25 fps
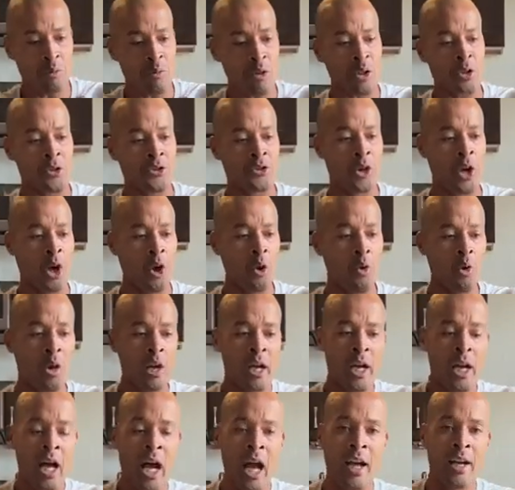
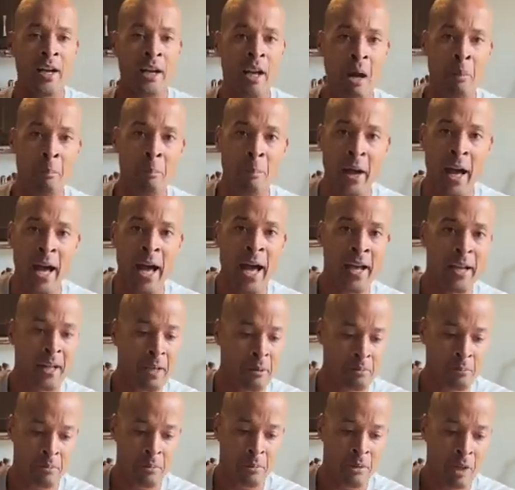So I come
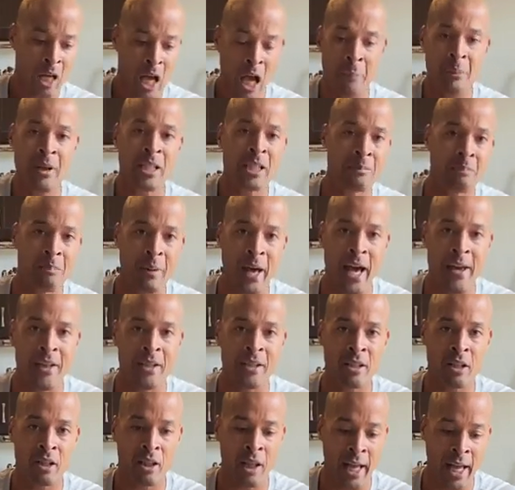back, I'm in
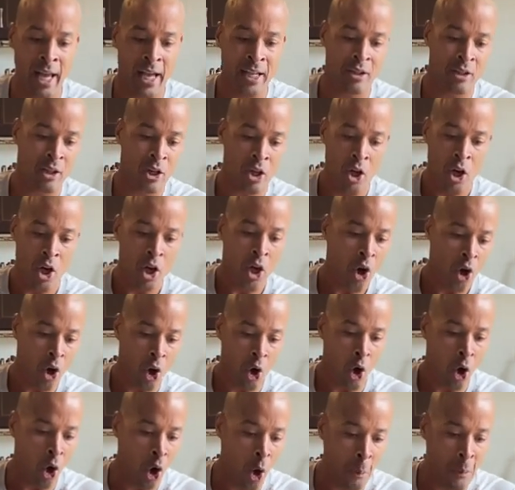Spanish class,
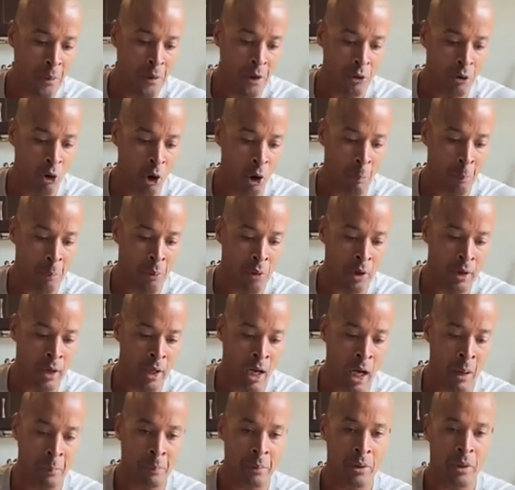open the notebook
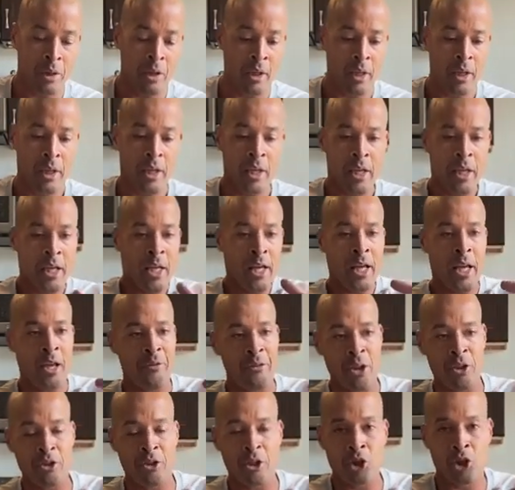up,
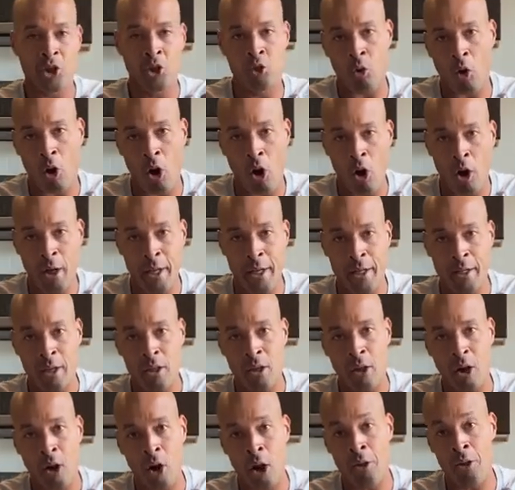and there's a
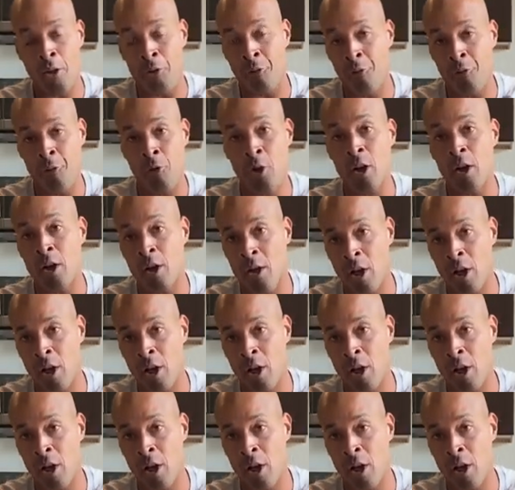drawing on the front